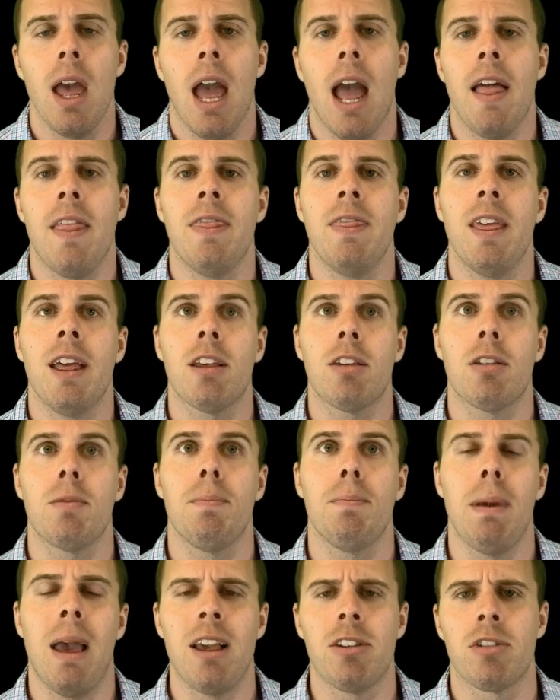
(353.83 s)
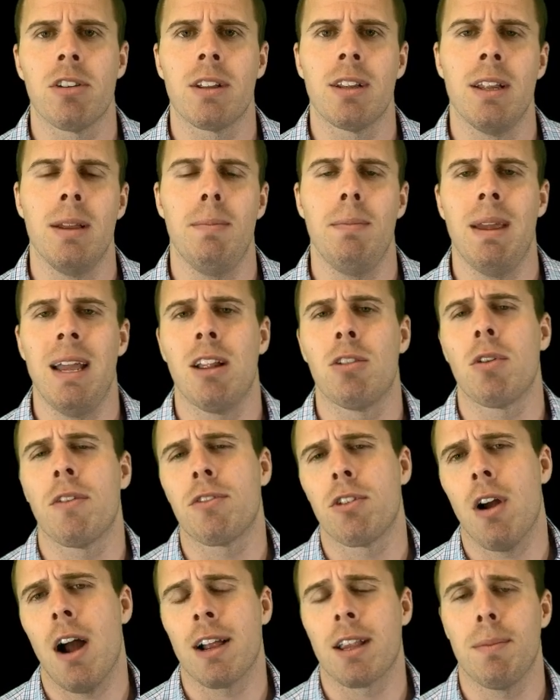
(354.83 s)
And this basically means,
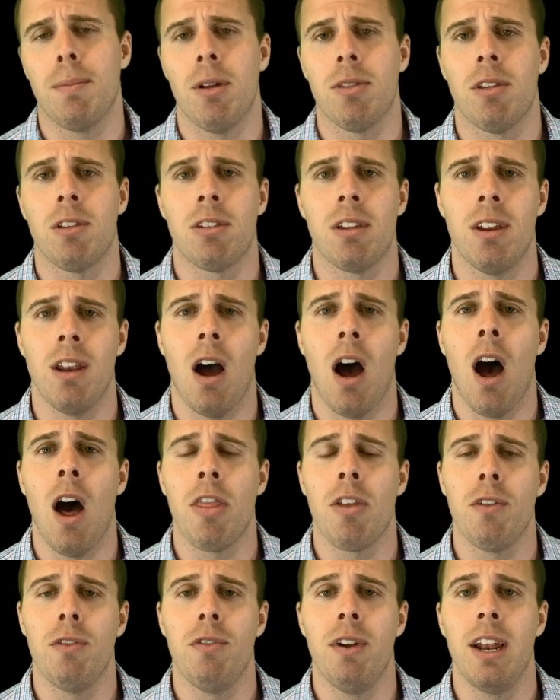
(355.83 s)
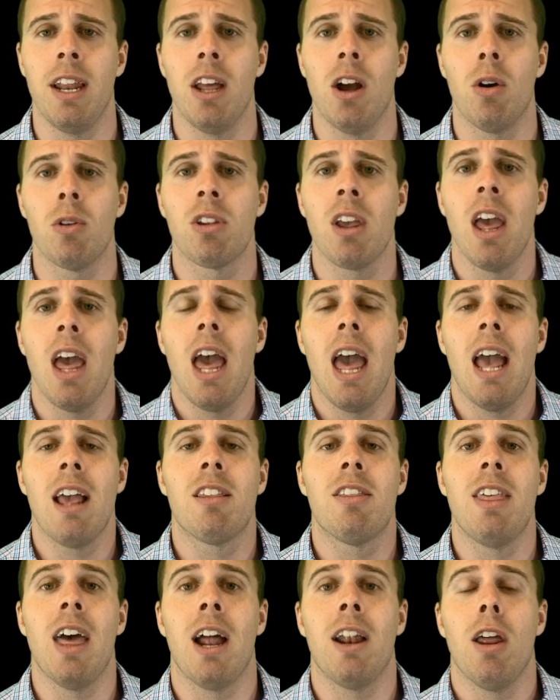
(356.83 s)
I've talked about this in other videos,
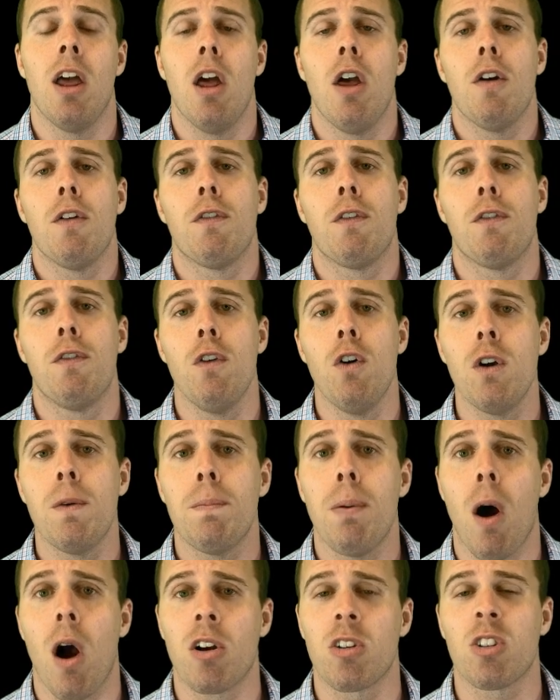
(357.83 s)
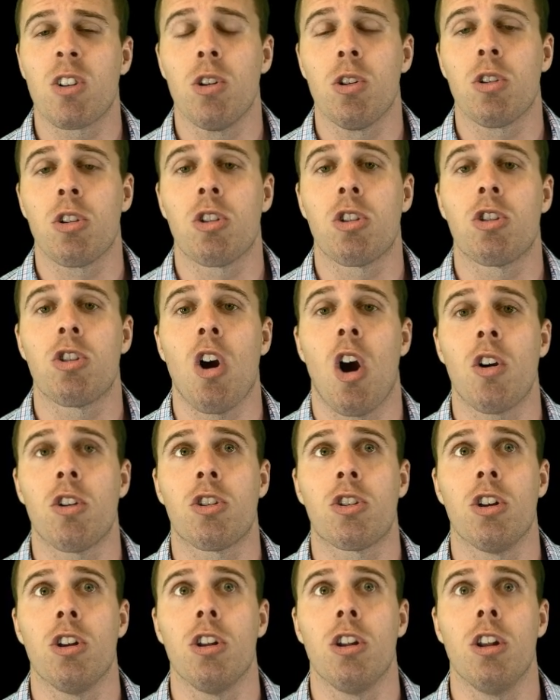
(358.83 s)
is that food particles
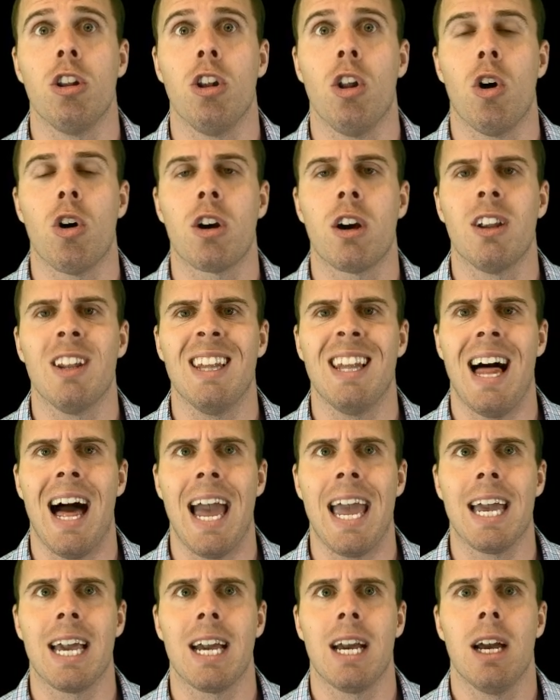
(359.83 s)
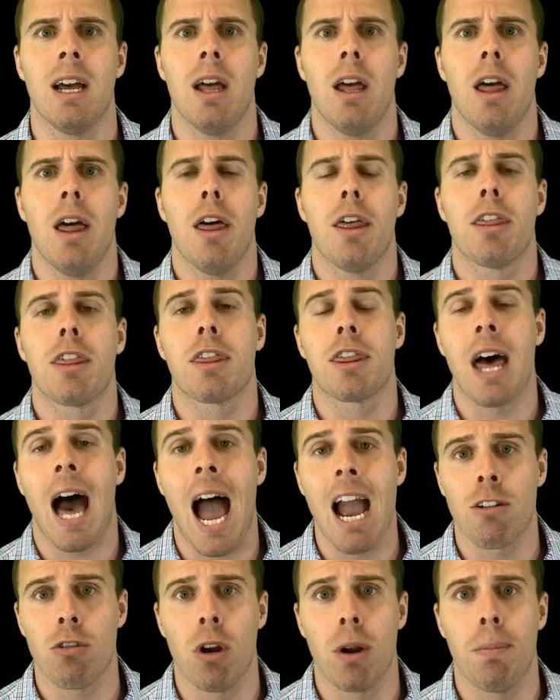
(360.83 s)
start to look like
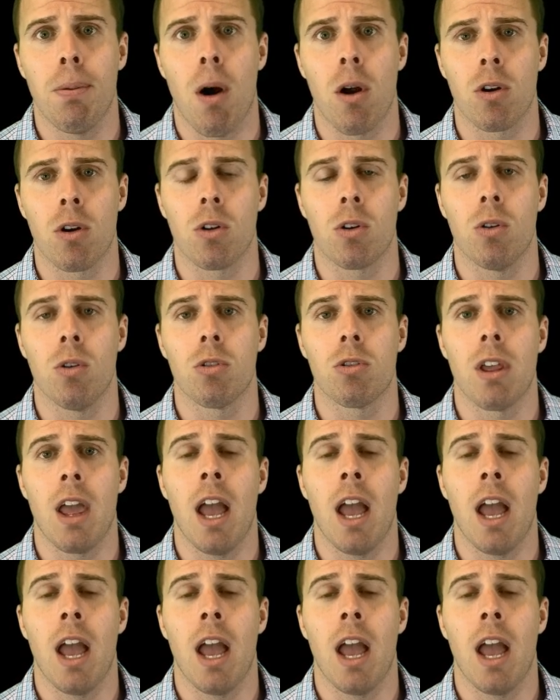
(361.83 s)
thyroid particles.